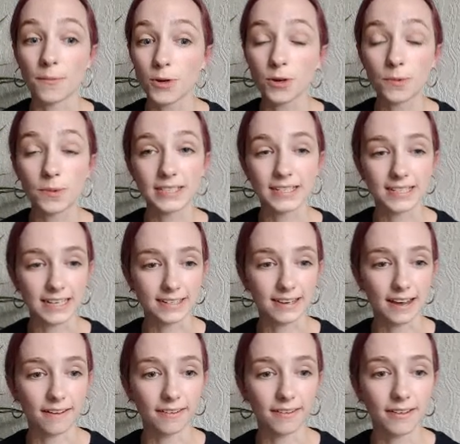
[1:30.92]
I won't go into
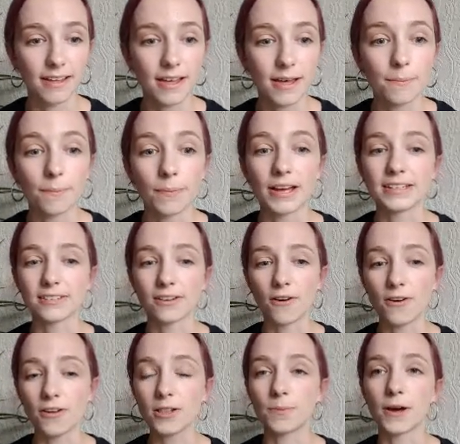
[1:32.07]
detail, but
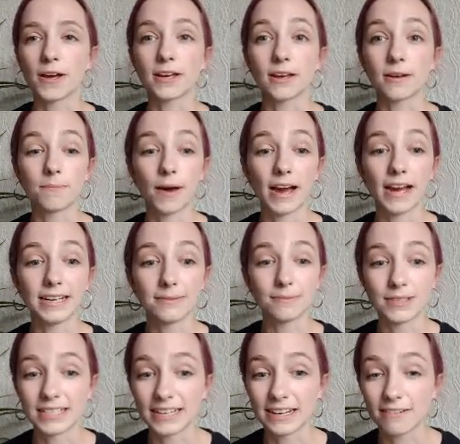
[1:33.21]
it's all about
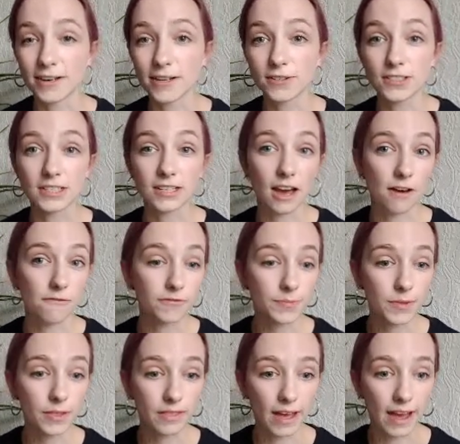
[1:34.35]
combining materials that come
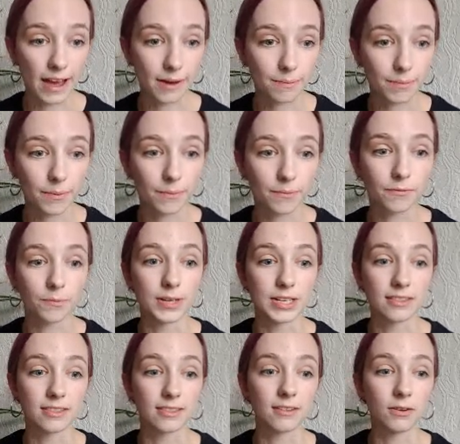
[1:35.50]
from the lab
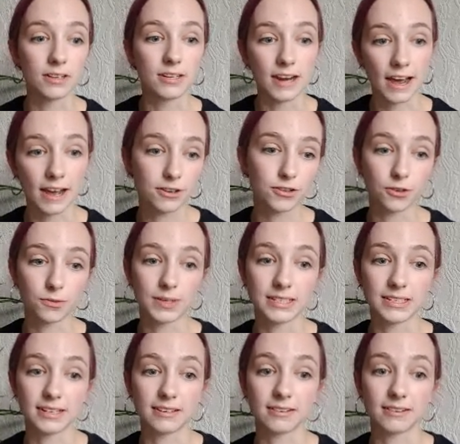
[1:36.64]
with natural
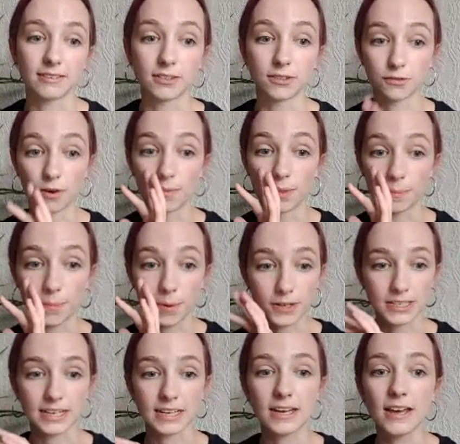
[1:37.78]
materials from the
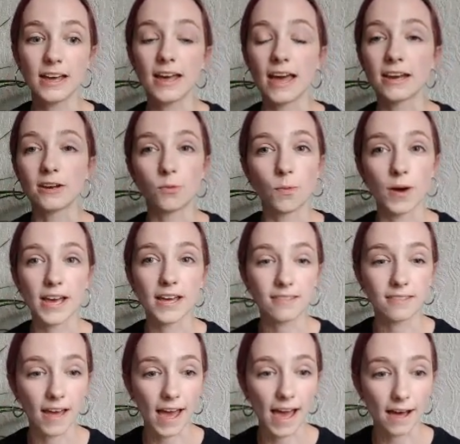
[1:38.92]
body in a
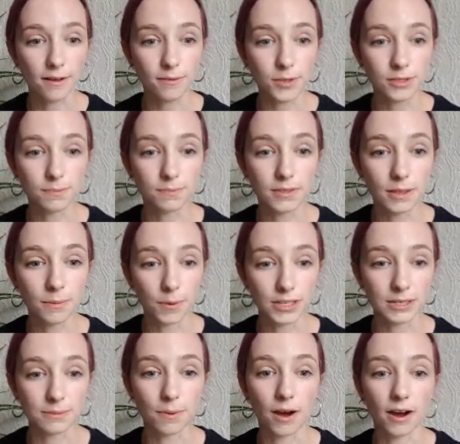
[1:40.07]
way that helps the
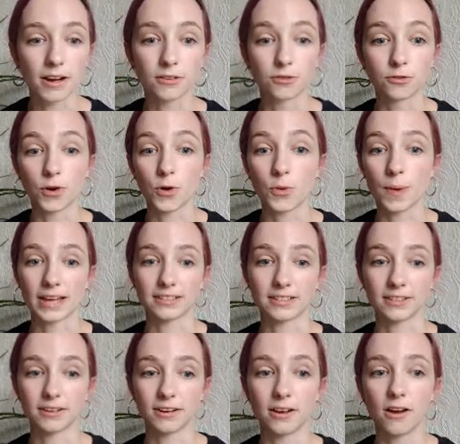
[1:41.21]
body part grow
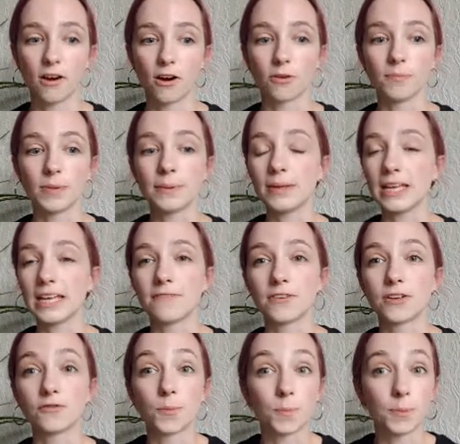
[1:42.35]
better, or maybe
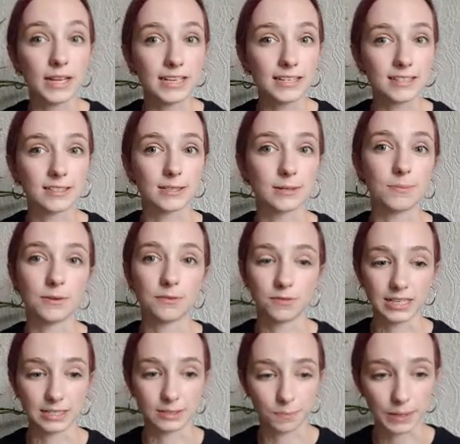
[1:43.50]
even replaces them
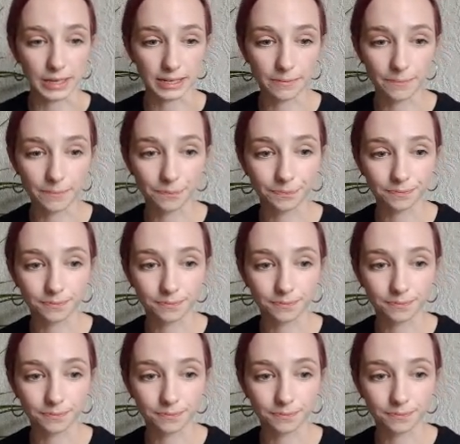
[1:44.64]
if need be.